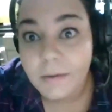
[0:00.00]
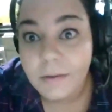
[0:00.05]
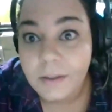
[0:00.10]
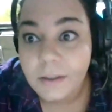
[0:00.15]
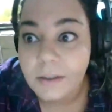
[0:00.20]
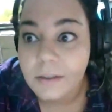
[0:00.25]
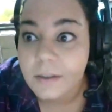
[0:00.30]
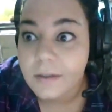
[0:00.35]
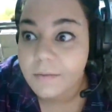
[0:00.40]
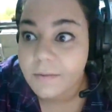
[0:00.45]
was
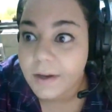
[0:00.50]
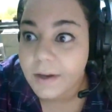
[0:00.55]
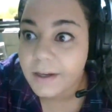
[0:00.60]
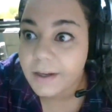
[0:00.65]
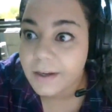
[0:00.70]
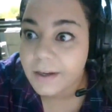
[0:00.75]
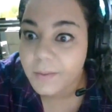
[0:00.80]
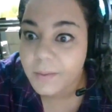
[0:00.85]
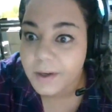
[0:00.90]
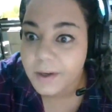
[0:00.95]
just
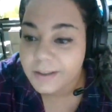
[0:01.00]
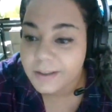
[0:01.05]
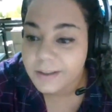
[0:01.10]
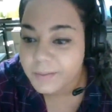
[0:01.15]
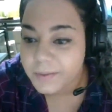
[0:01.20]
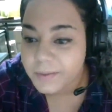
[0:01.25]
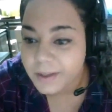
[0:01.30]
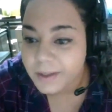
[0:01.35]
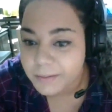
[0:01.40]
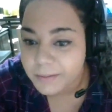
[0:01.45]
inviting a bunch of
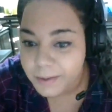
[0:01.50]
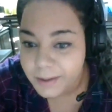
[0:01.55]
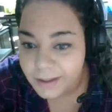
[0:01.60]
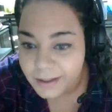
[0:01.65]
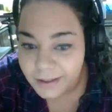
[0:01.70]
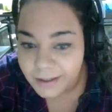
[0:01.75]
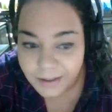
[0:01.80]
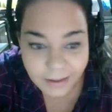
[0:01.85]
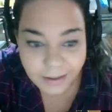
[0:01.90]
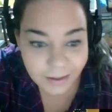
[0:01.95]
people
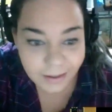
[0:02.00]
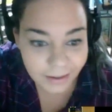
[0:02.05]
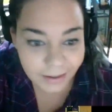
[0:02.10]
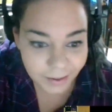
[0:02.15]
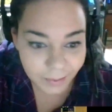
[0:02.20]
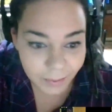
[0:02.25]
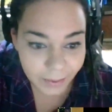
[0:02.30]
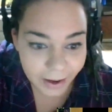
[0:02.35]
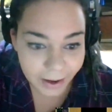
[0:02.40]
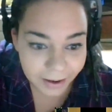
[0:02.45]
in
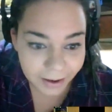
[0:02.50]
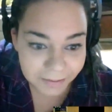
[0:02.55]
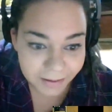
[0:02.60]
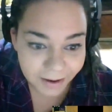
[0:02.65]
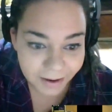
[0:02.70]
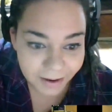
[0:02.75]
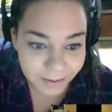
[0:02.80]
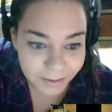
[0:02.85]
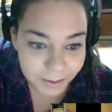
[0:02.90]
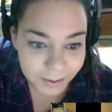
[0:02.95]
the
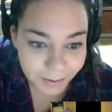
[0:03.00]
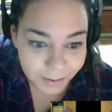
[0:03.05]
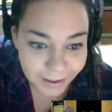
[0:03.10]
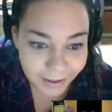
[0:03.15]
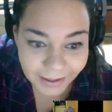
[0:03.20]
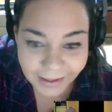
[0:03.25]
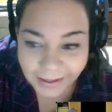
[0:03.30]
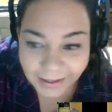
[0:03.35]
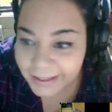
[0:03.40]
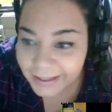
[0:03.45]
background
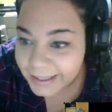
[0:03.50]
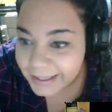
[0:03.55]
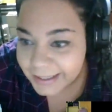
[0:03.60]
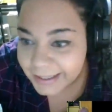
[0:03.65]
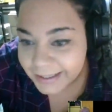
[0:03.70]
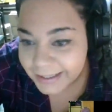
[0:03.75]
quietly.